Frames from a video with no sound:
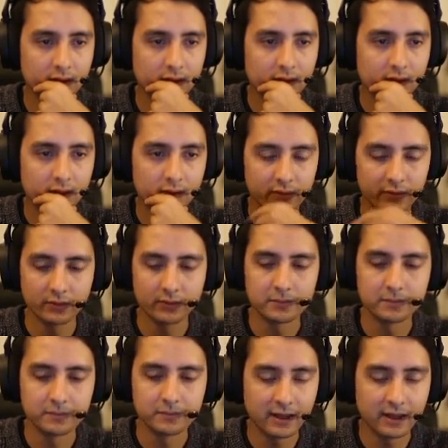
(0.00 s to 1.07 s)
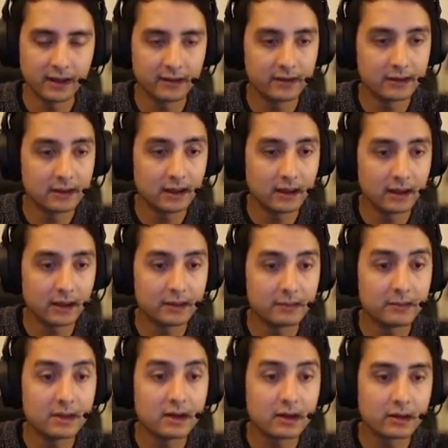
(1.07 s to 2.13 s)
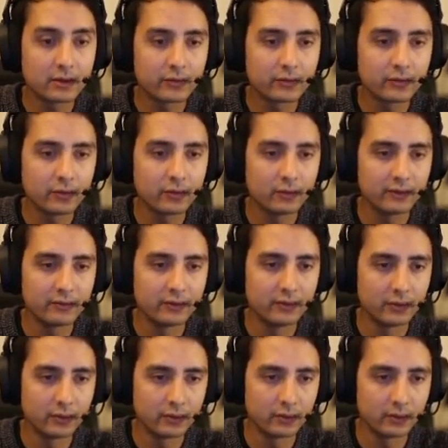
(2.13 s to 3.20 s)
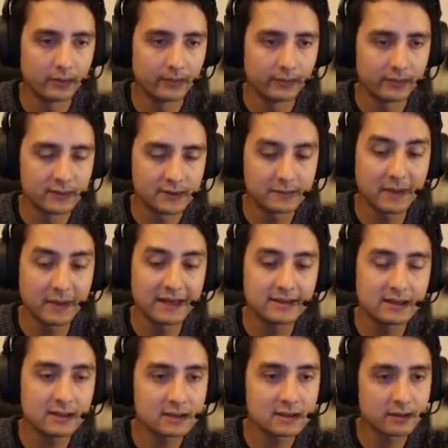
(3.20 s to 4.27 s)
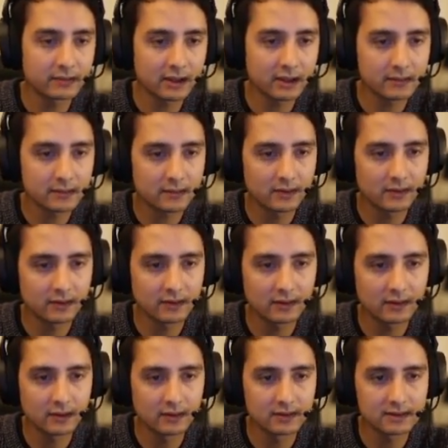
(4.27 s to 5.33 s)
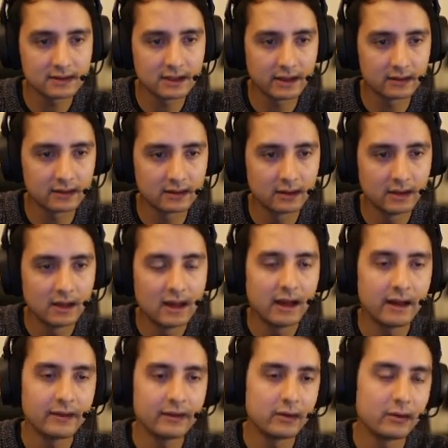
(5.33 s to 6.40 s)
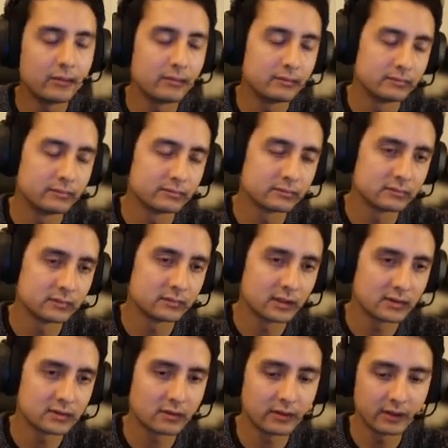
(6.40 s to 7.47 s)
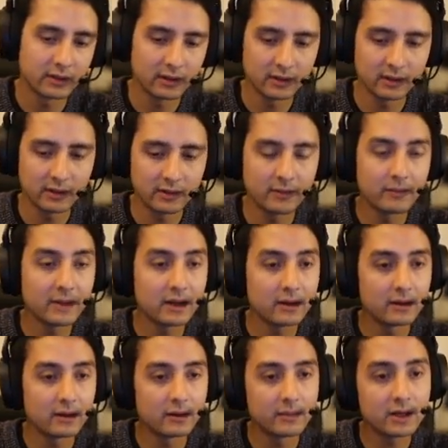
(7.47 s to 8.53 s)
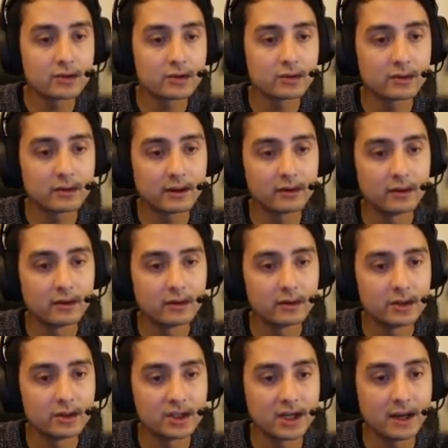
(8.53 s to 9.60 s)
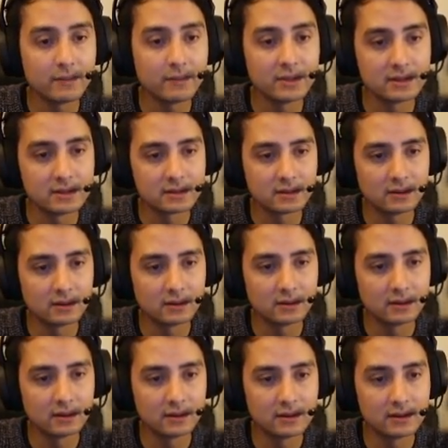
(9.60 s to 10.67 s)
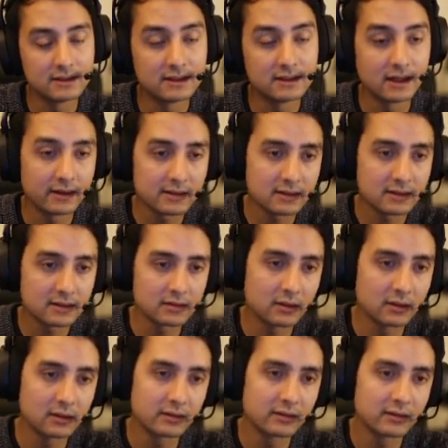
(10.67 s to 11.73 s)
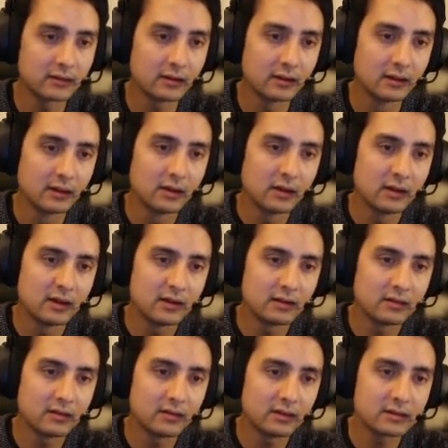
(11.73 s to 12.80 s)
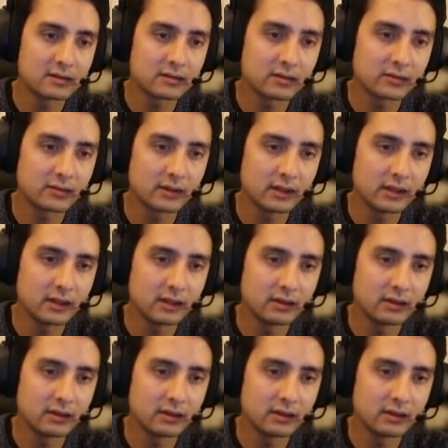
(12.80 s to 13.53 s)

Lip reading: So and be careful with your spacing sometimes. See this leg, and sorry, make sure that the shape is nice as well. See, no, it's not really